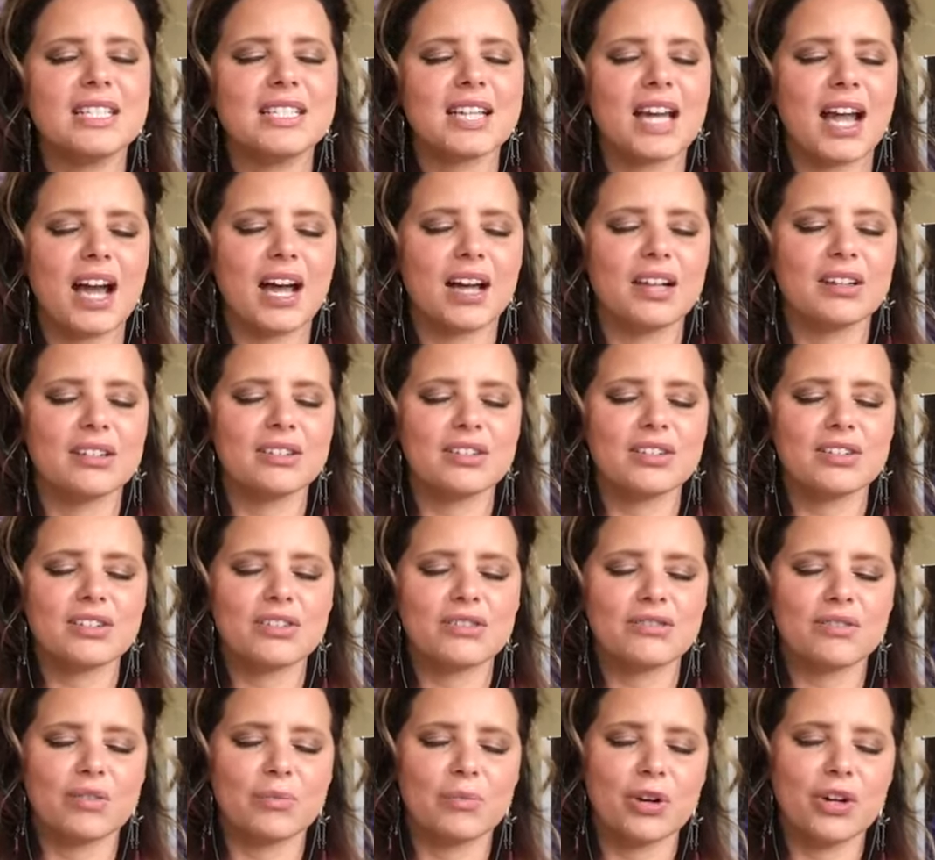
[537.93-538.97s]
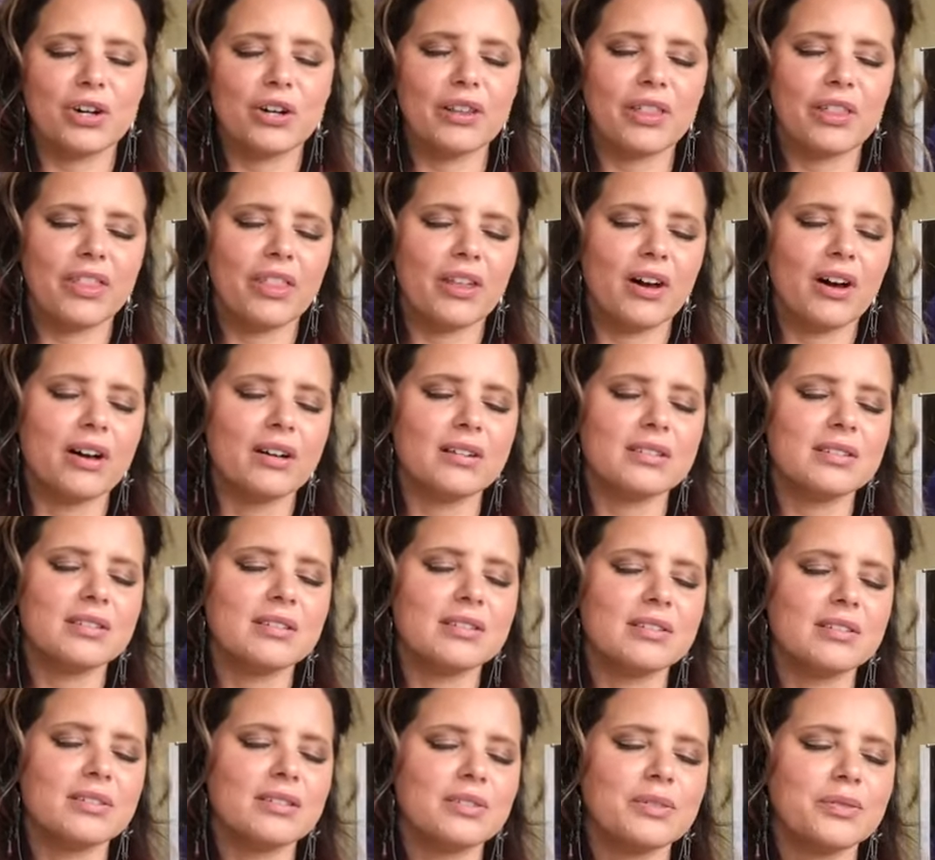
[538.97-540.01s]
detach from all
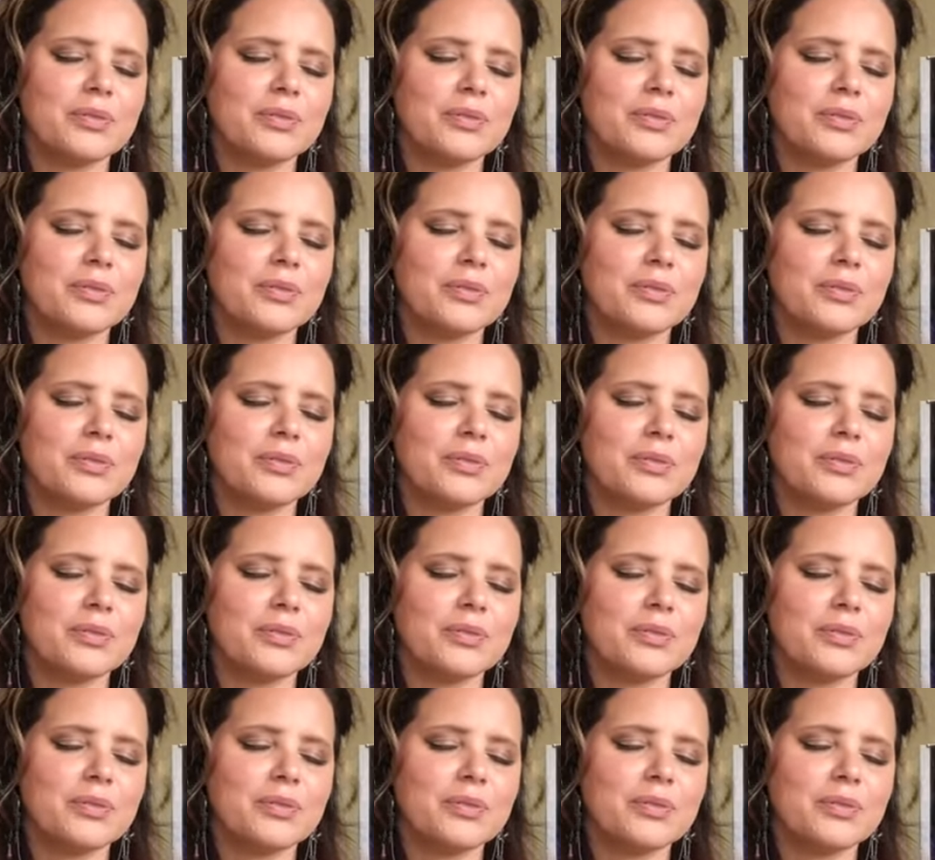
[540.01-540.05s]
thought,